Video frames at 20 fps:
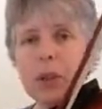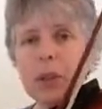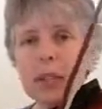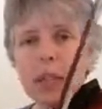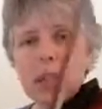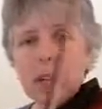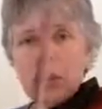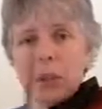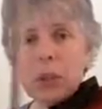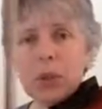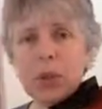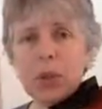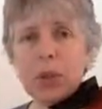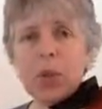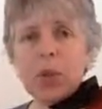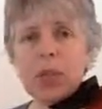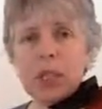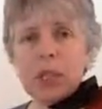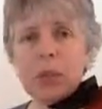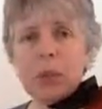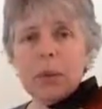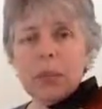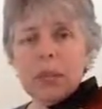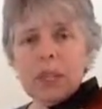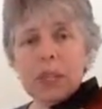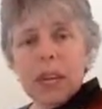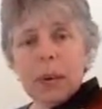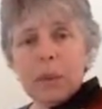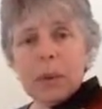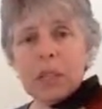it helps you know what double
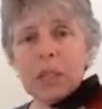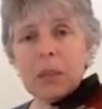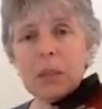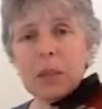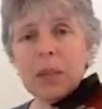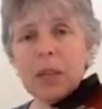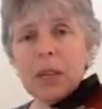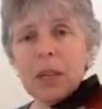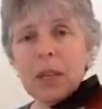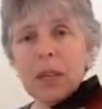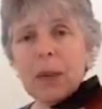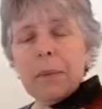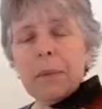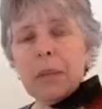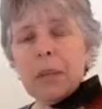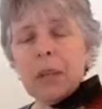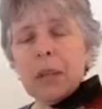stops to play